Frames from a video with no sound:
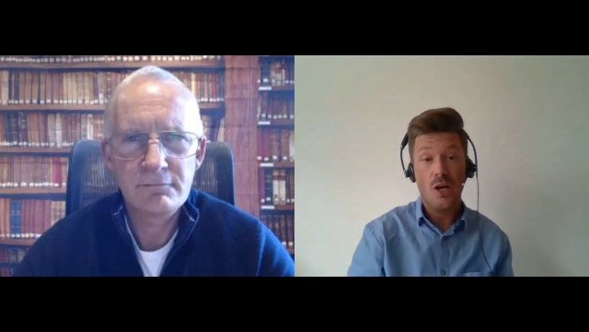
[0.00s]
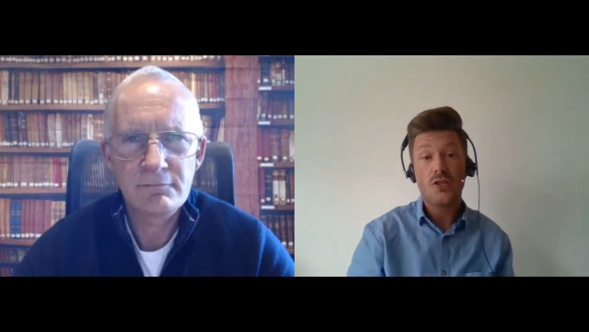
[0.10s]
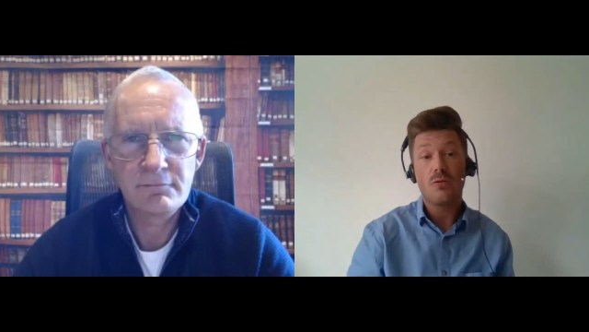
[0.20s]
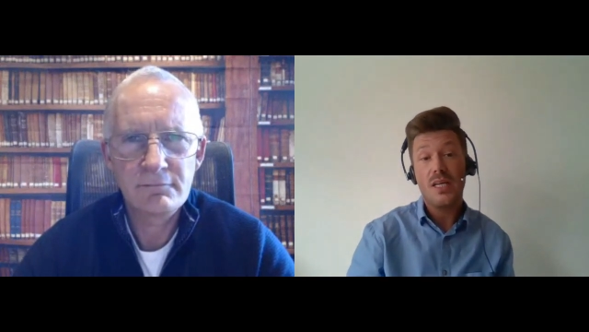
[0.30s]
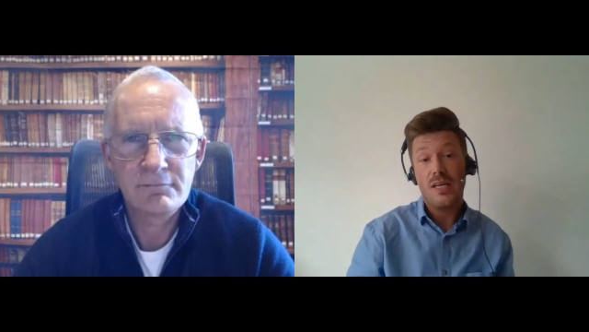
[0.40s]

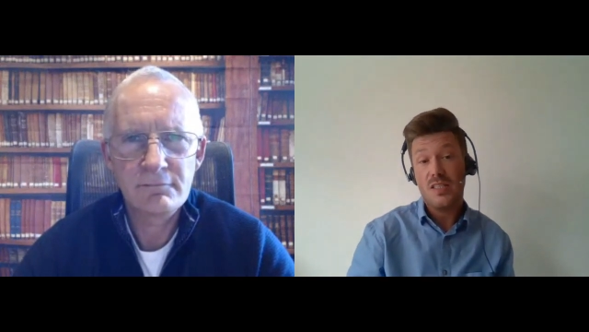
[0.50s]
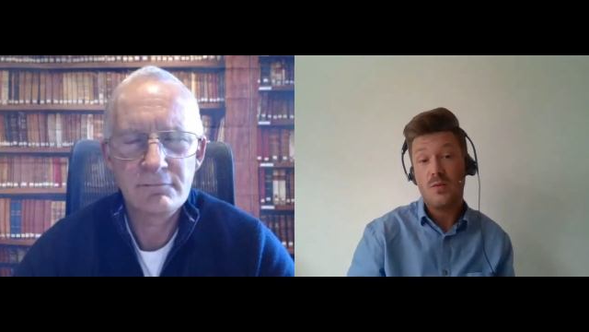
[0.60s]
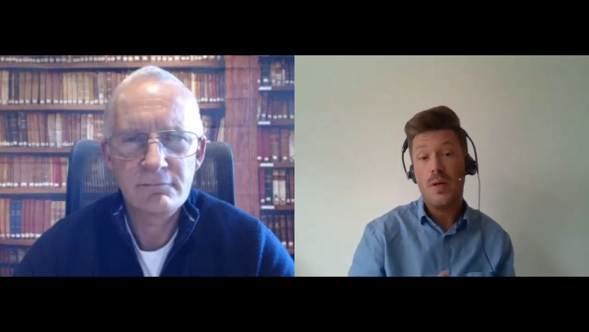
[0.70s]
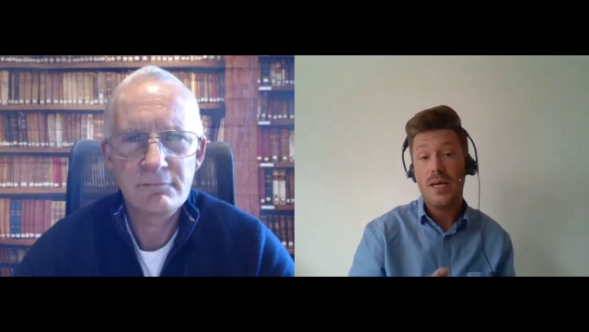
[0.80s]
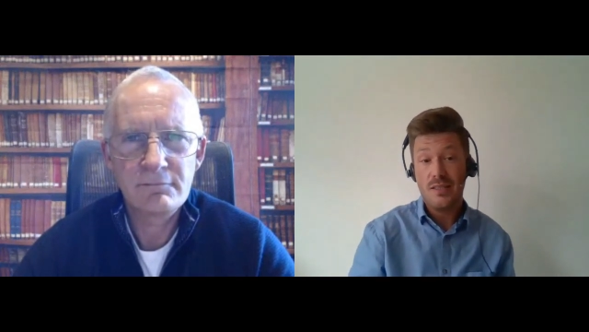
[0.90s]
Speaker 1: So they
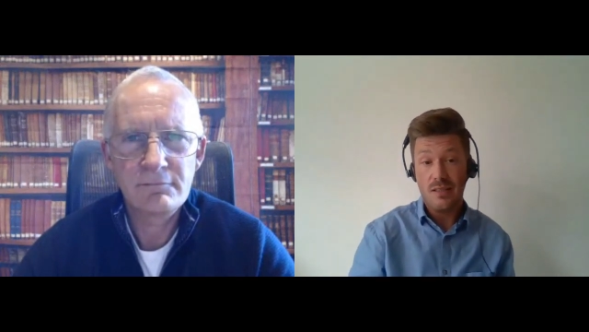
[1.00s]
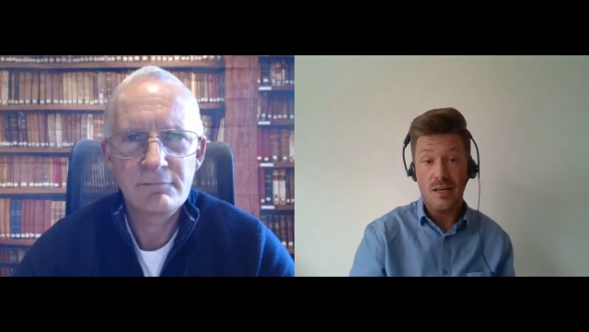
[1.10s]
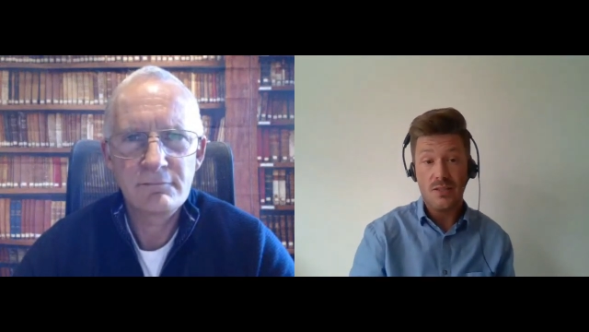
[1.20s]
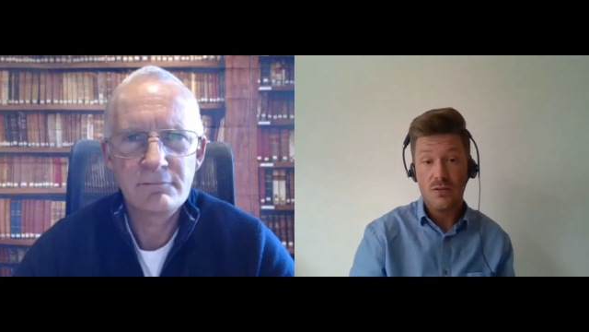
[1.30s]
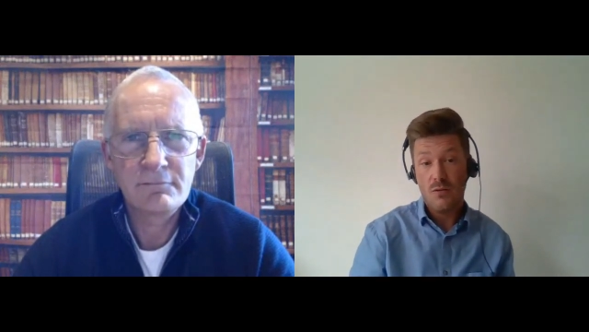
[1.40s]
expect
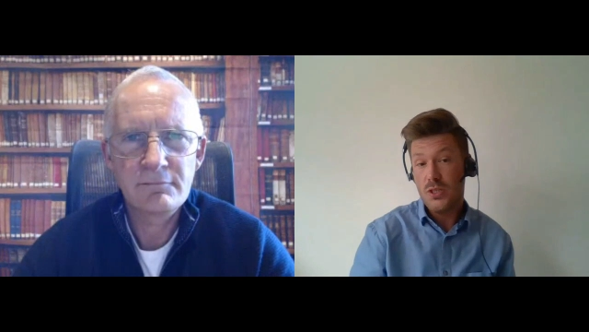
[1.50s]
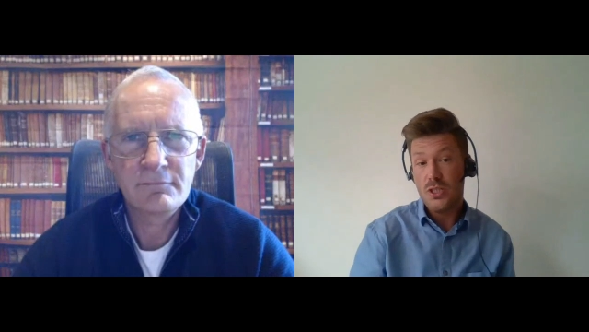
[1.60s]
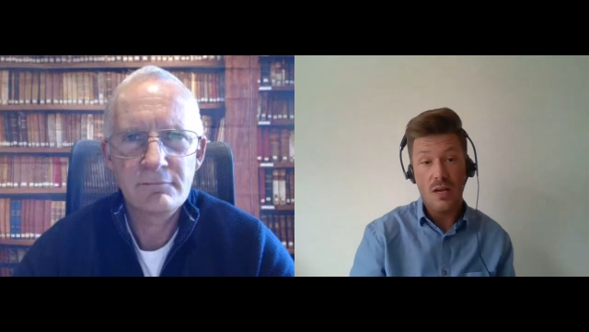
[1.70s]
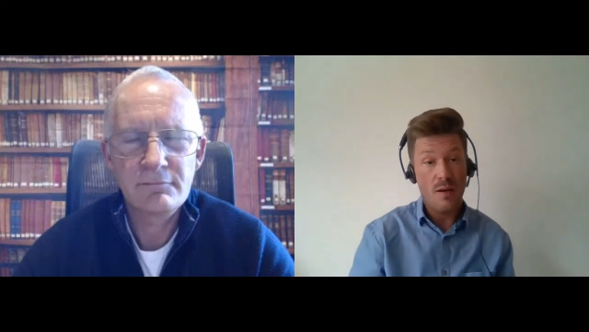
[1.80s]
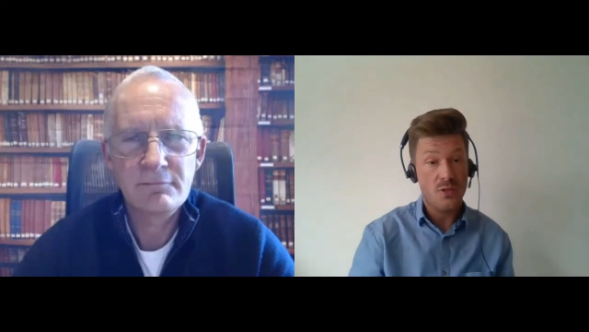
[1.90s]
us, which
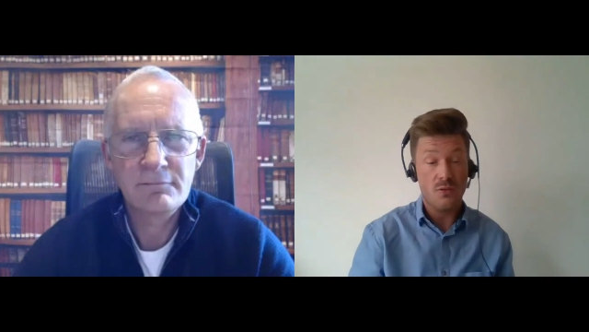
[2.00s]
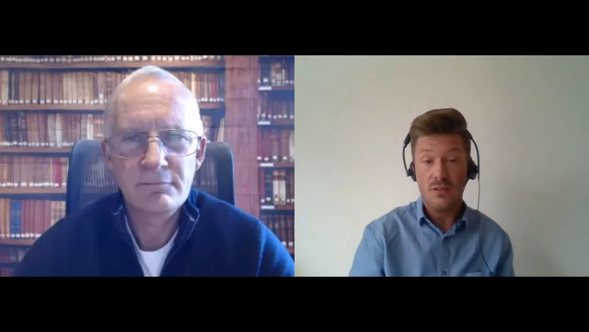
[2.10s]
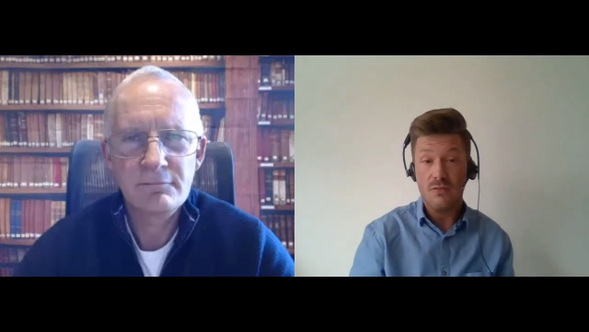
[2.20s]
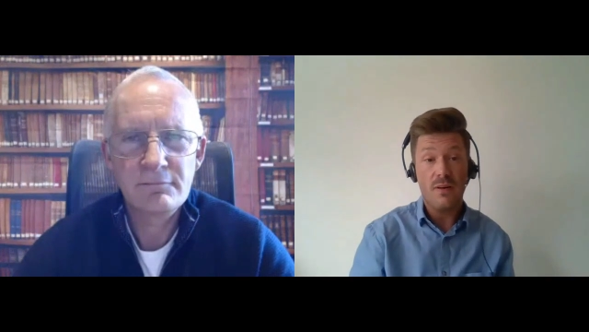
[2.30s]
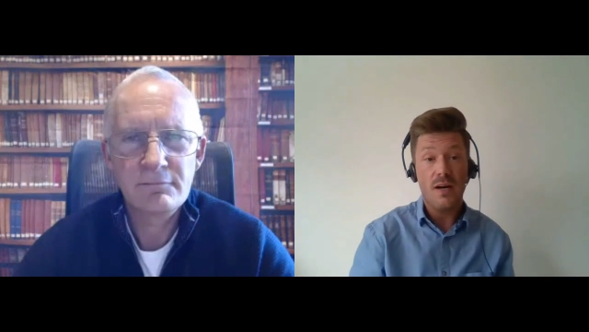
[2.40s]
is
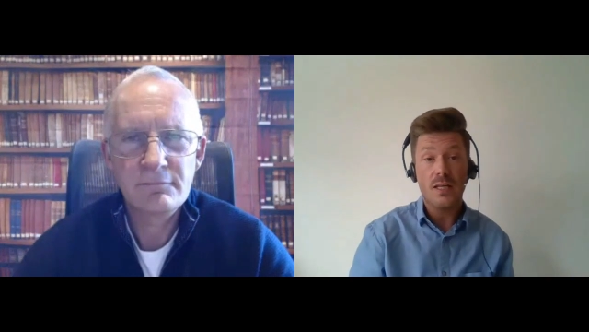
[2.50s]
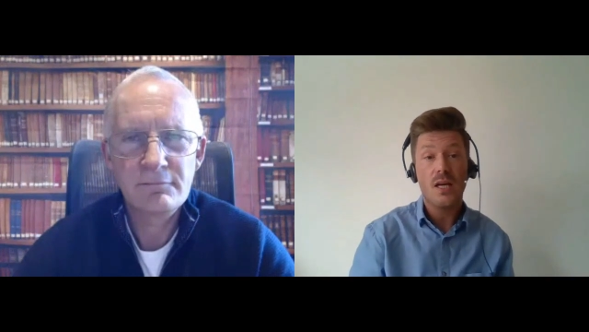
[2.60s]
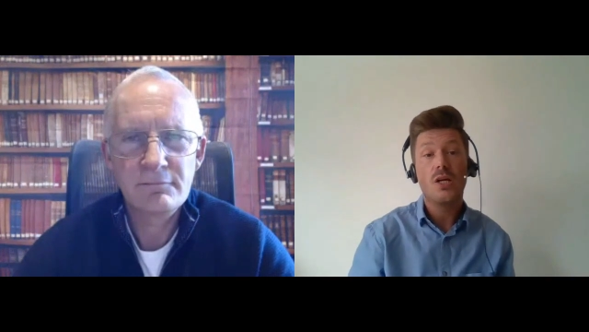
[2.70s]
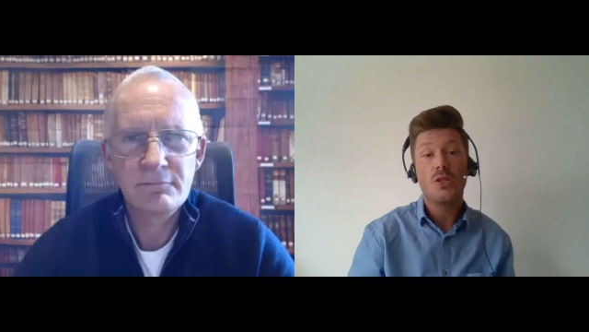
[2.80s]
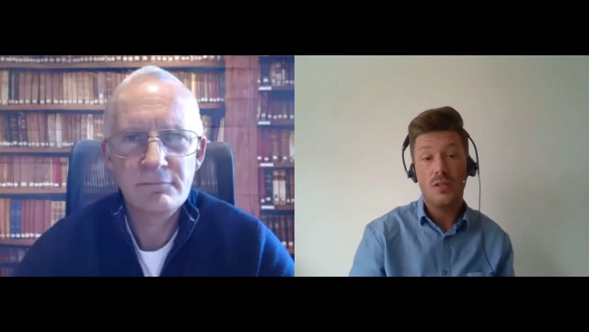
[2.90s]
absolutely fine,
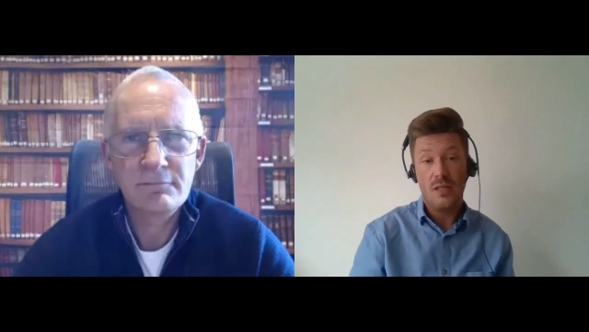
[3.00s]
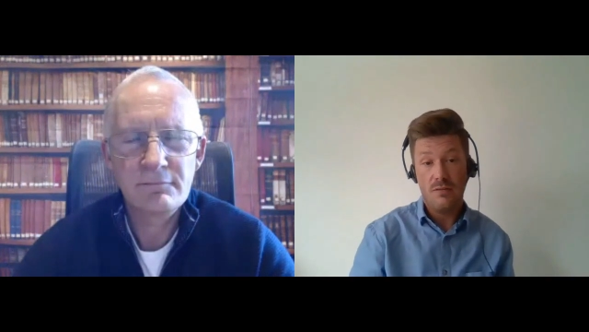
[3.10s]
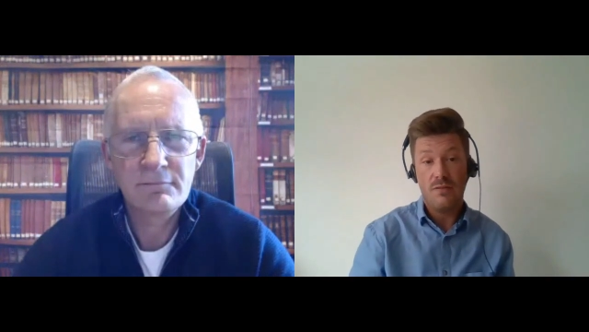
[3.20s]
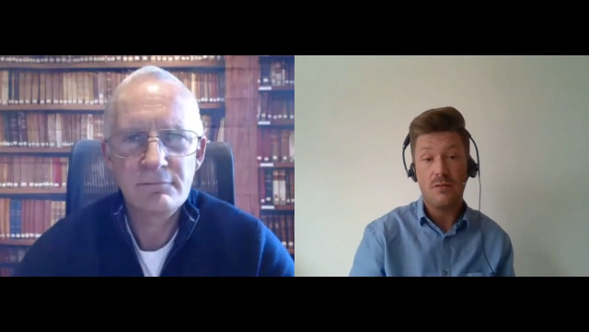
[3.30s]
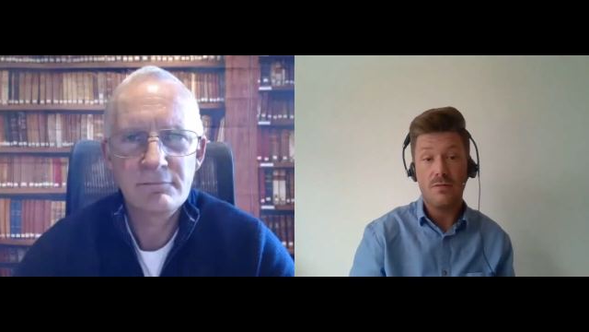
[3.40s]
to
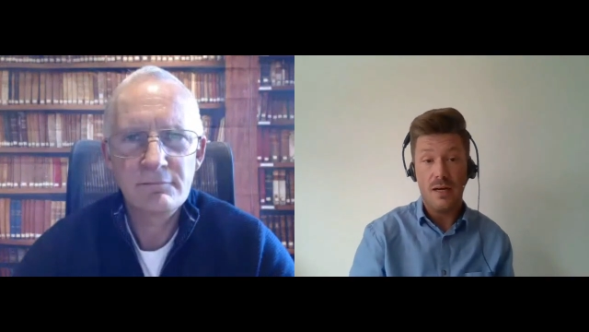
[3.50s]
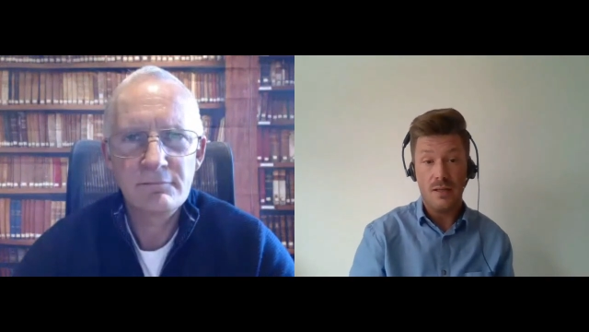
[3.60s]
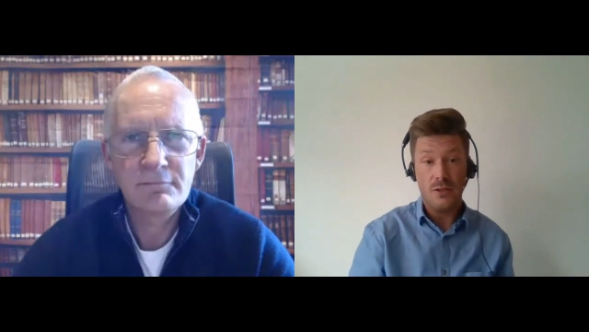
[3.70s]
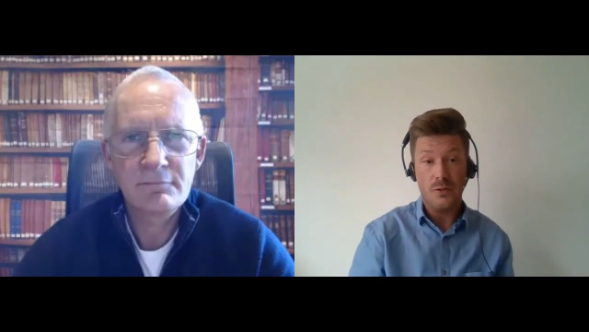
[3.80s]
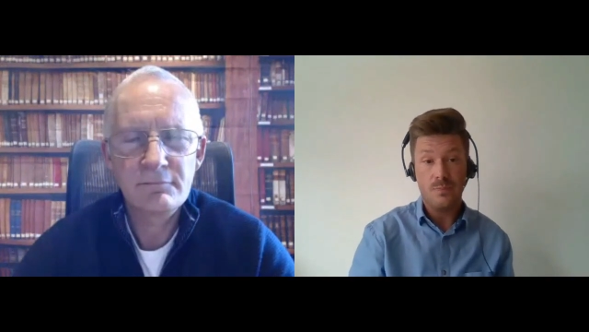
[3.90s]
deliver a
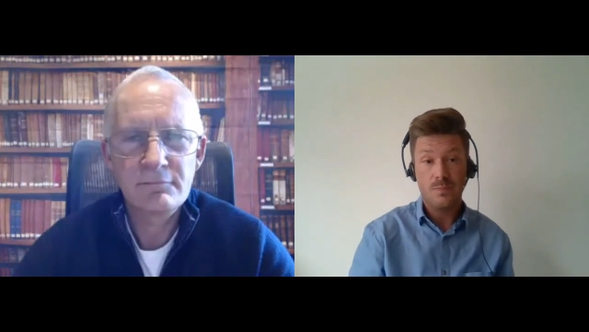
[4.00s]
value.